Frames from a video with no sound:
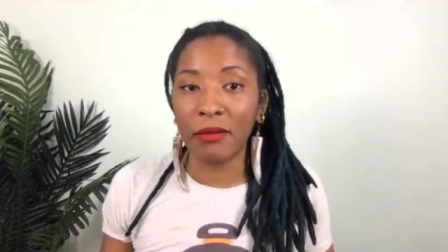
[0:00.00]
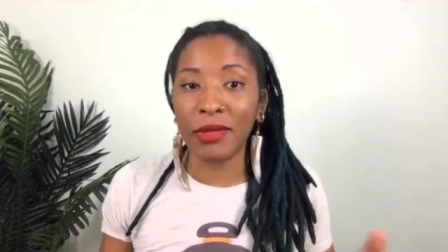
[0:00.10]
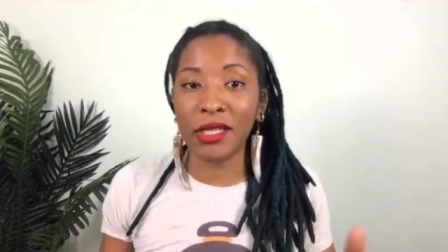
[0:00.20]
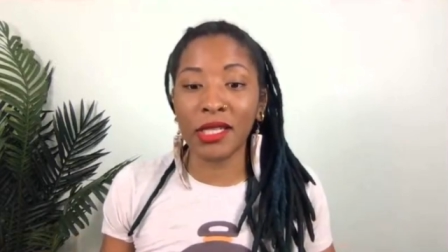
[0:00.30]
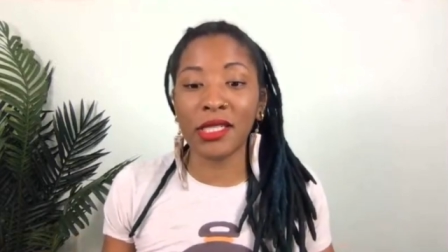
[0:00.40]

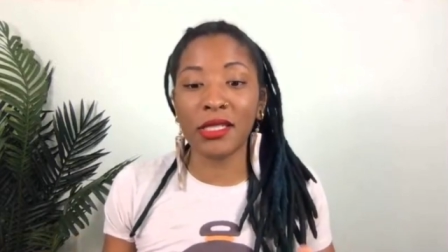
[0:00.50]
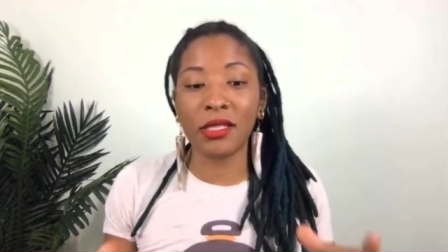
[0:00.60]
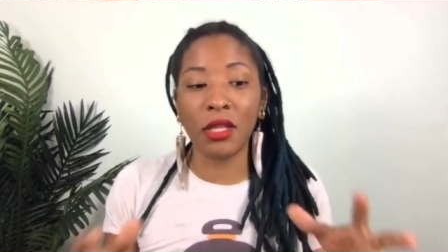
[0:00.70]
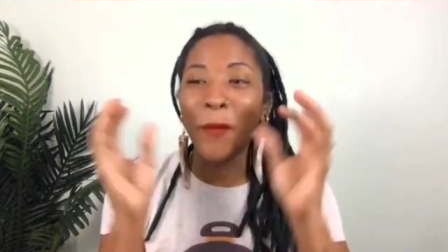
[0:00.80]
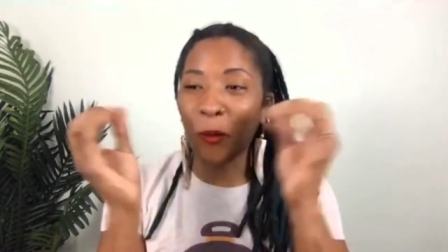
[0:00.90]

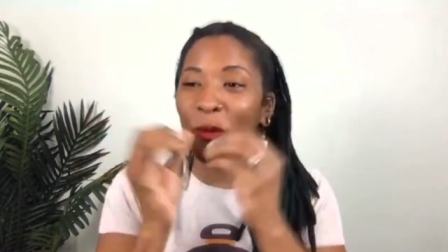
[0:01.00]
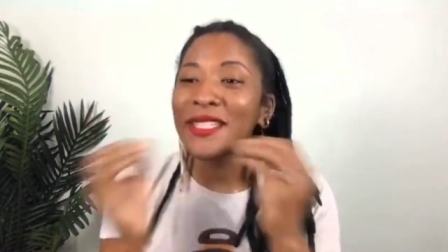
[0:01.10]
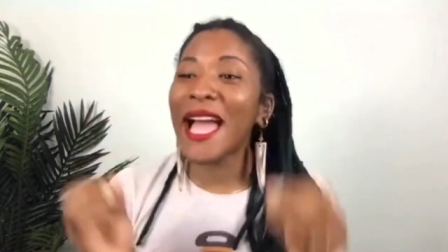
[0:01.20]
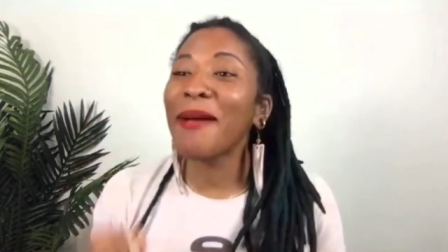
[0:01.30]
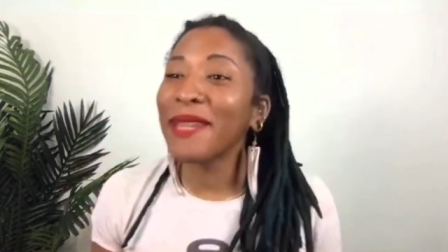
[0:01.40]
because
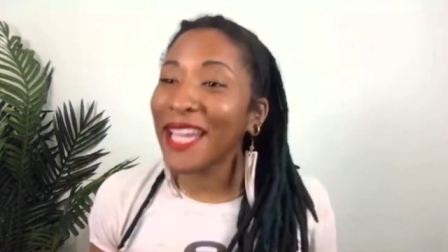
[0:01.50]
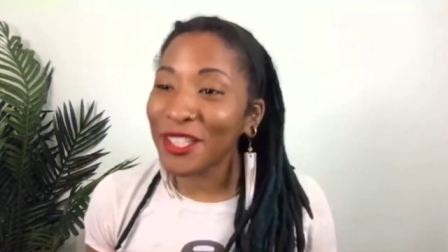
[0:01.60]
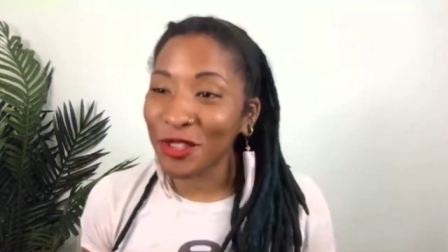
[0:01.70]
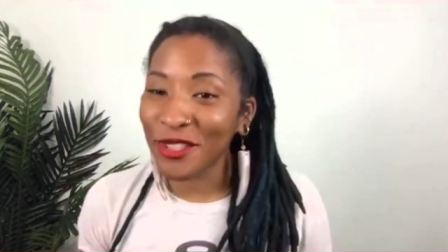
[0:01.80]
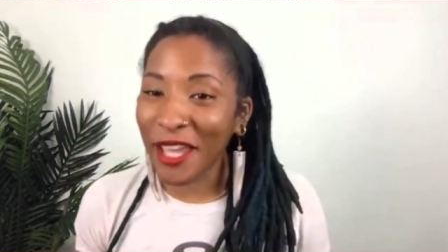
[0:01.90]
what's happening
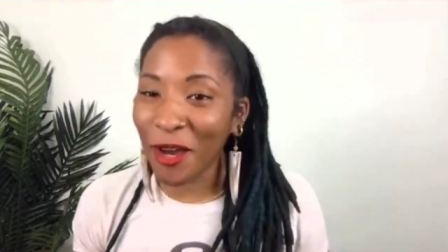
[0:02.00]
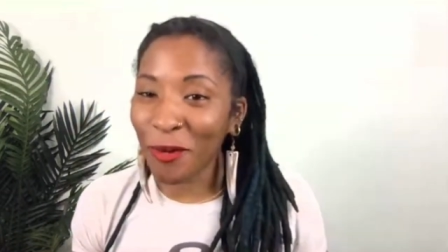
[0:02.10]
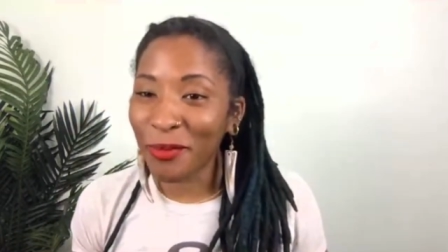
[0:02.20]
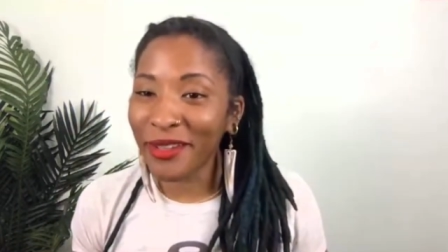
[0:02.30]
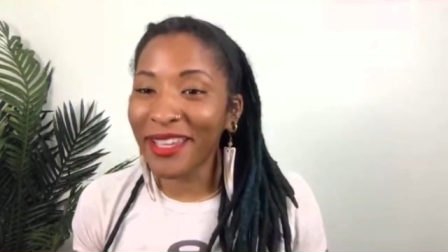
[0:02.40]
at your
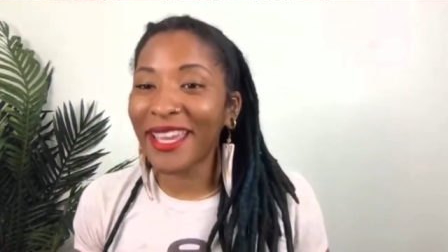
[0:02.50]
scalp